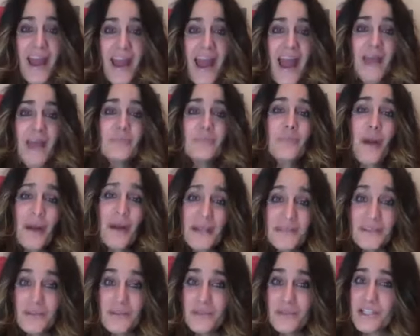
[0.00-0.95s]
And part of
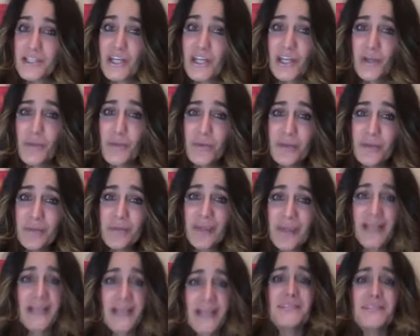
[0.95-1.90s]
it was cute
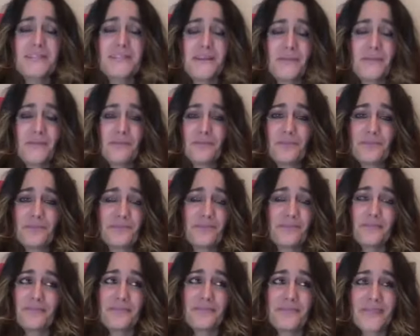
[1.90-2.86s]
because
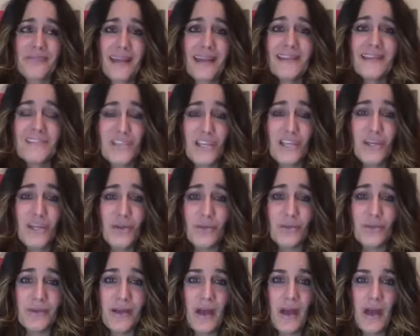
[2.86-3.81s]
it's
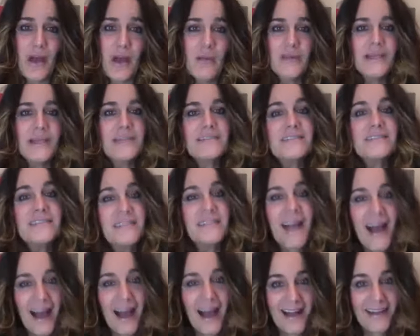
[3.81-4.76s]
cute, but it's
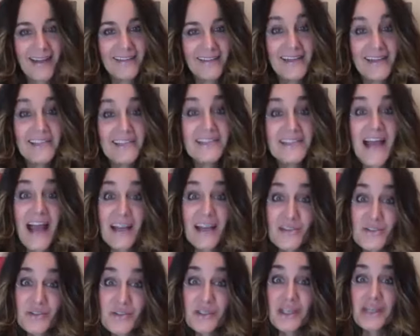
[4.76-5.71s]
not. It's
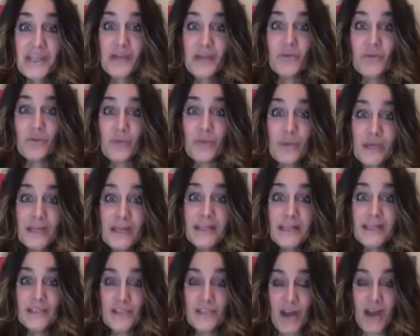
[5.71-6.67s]
actually
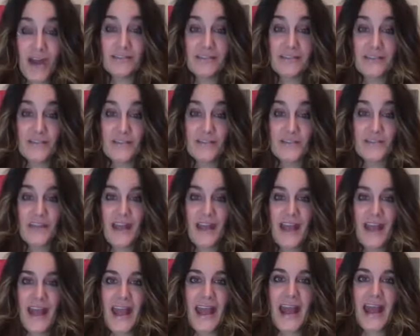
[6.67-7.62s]
really childish.
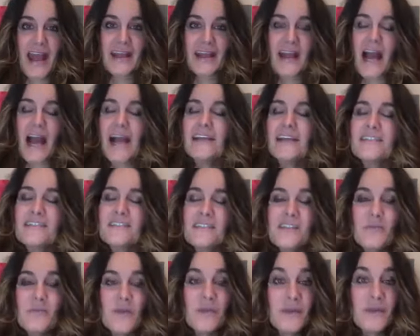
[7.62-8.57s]
And I
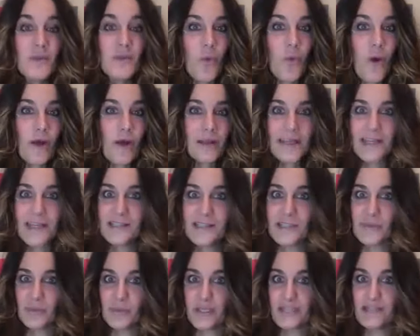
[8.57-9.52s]
see women walking
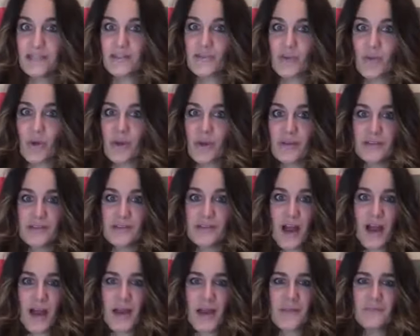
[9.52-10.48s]
into places all the
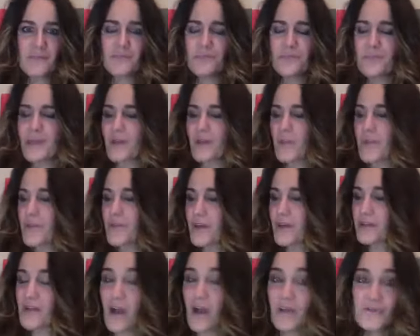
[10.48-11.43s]
time with
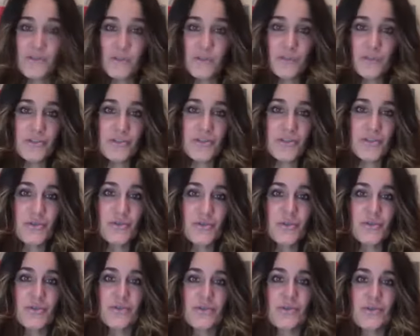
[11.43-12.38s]
uncomfortable
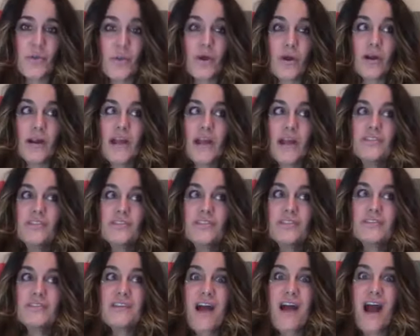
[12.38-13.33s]
shoes or
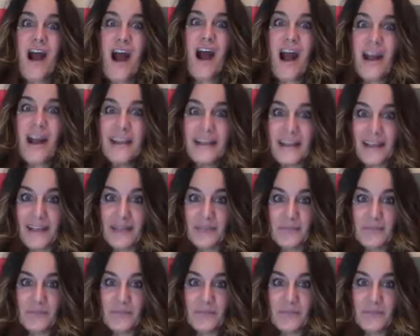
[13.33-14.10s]
just hiding.